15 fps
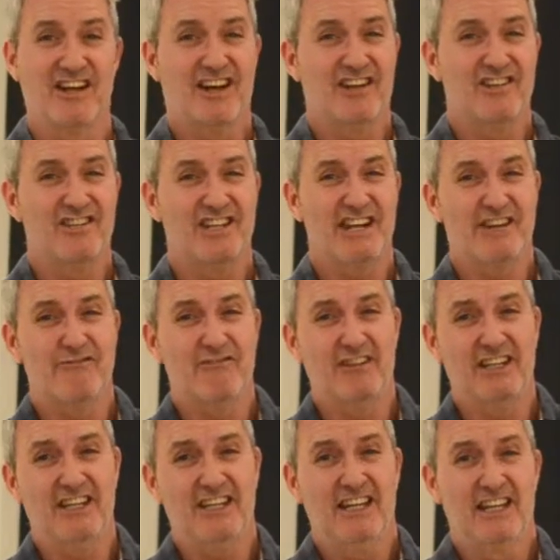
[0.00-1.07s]
are
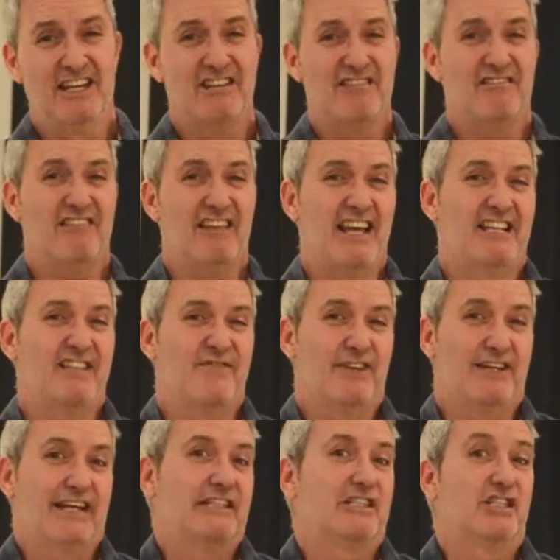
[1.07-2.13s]
generally less
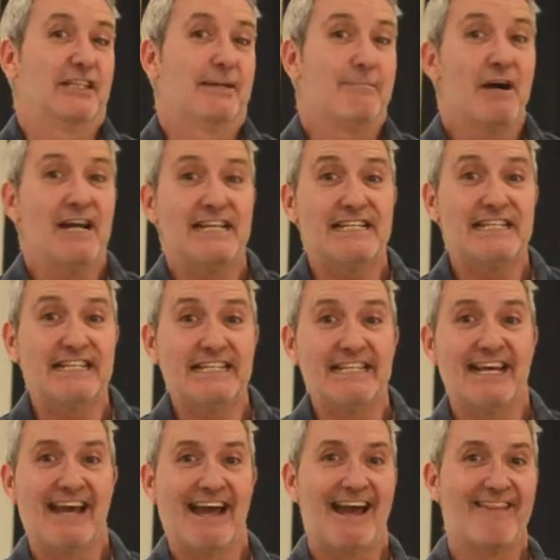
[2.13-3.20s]
financially minded
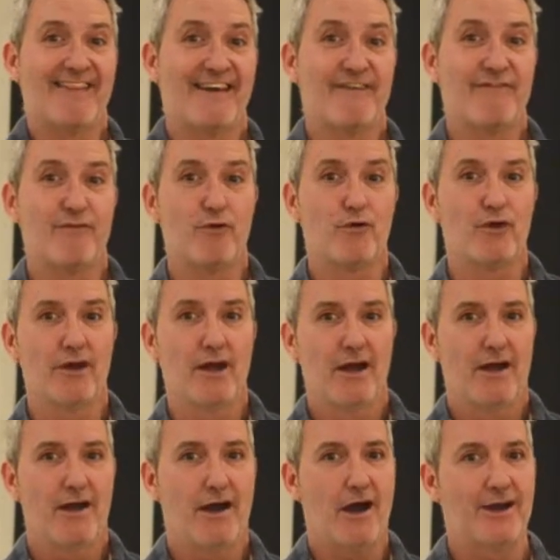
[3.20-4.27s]
and therefore
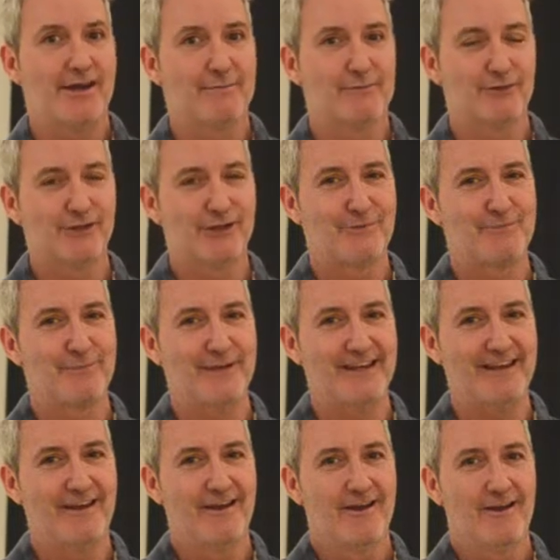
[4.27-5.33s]
unable to
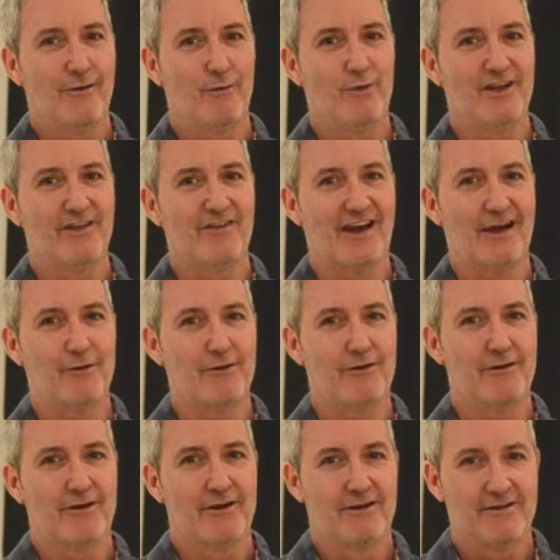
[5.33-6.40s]
compete with
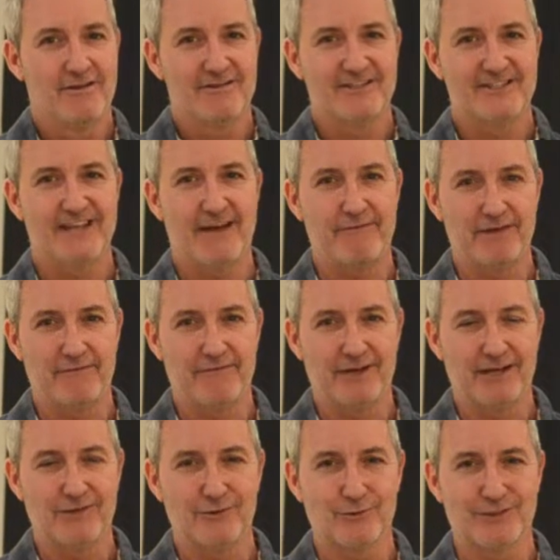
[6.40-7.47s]
our savvy
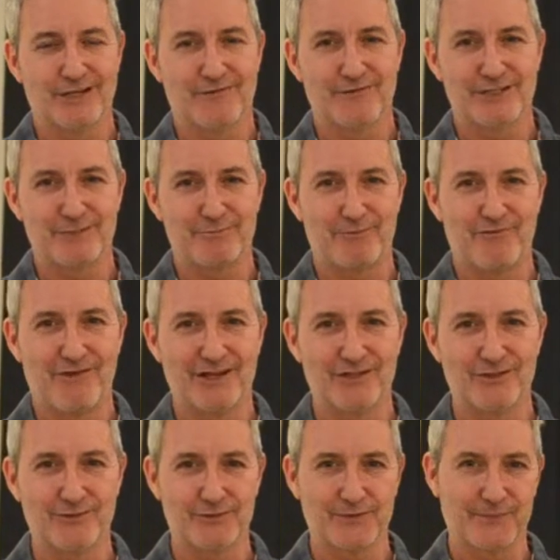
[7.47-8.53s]
financial services
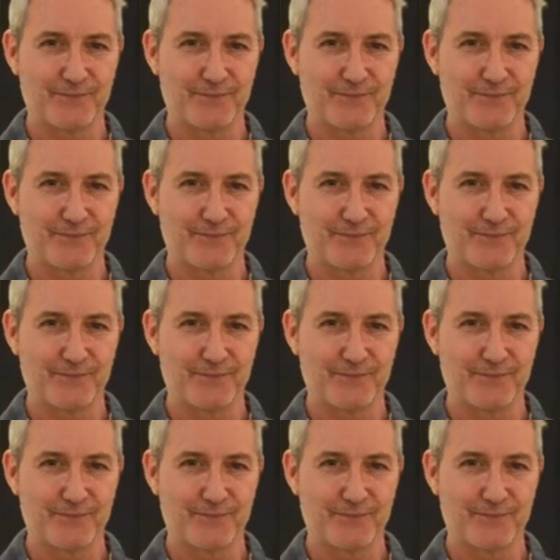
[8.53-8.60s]
professionals.